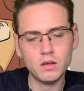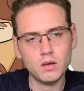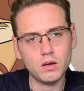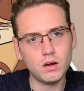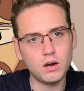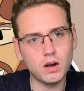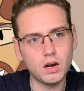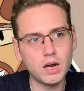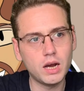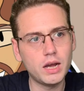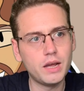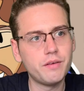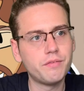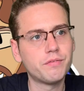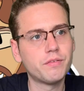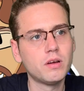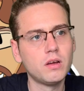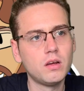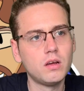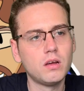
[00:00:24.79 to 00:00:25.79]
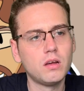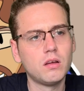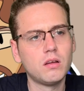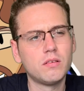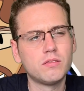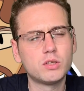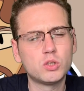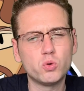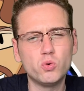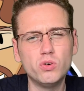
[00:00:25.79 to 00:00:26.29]
I've
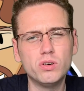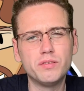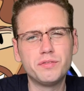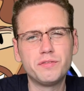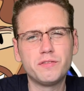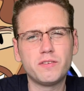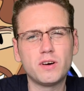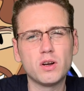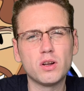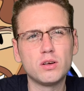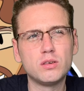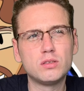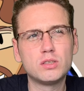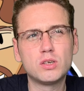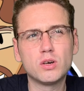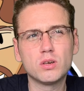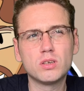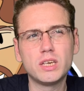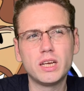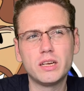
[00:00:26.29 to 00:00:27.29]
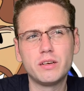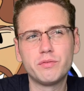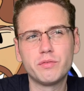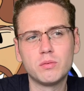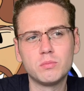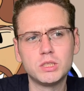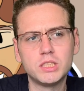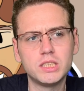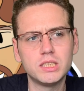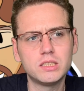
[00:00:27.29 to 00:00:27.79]
sort of followed Gødhead
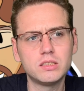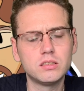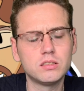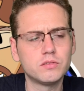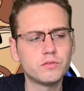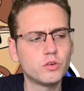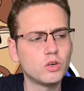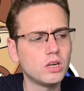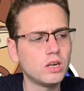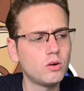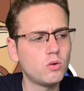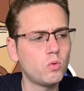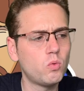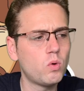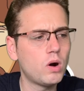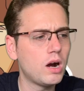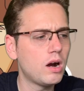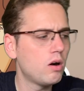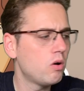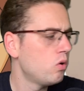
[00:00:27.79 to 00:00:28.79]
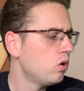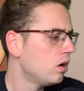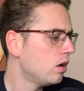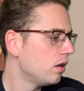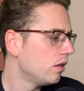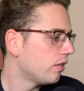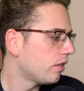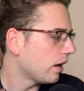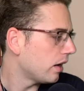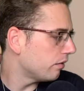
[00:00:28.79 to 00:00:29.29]
from a distance for a little while.
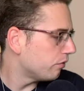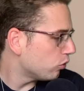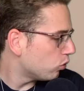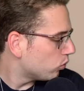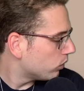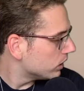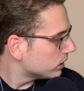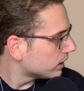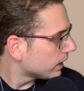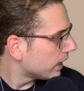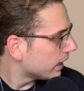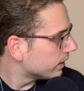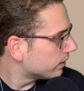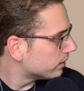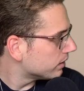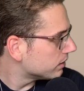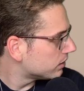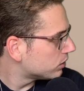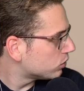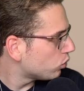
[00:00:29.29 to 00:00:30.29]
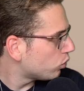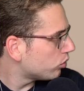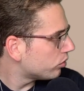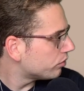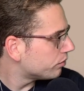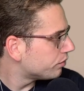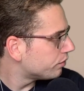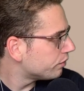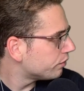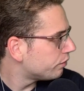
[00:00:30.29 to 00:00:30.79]
They've always had this sort
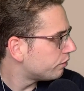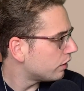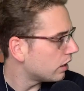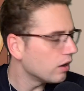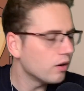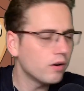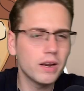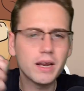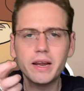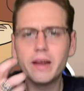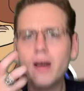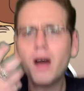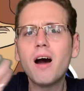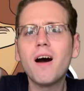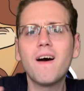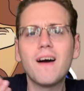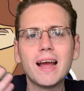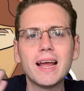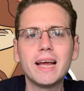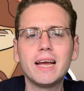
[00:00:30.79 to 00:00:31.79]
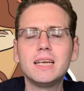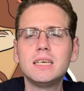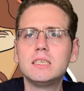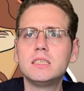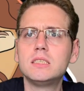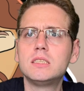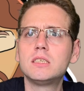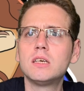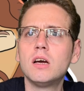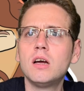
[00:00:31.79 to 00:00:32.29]
of very
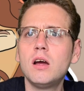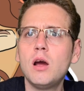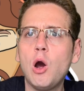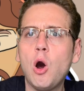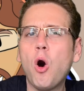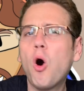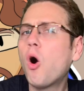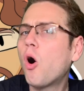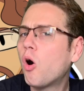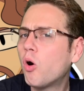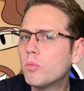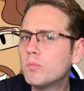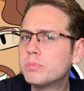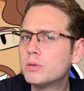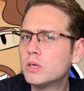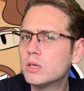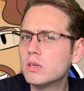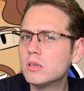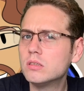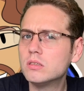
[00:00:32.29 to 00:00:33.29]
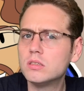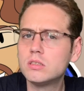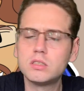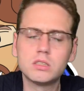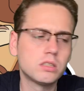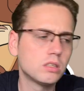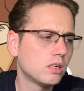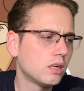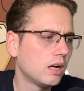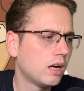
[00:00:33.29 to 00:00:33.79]
high-end,
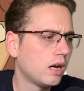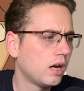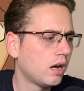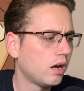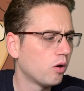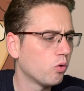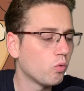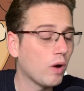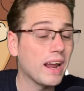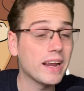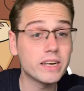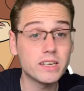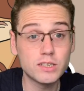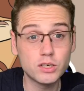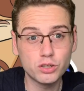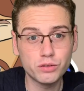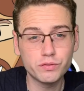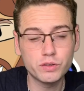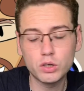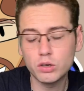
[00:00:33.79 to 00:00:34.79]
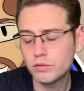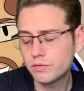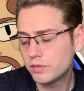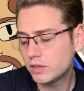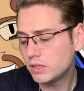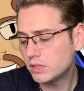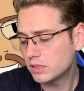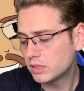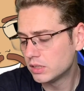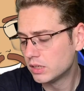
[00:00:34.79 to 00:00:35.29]
opulent range of
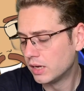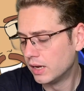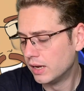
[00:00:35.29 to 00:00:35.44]
coffees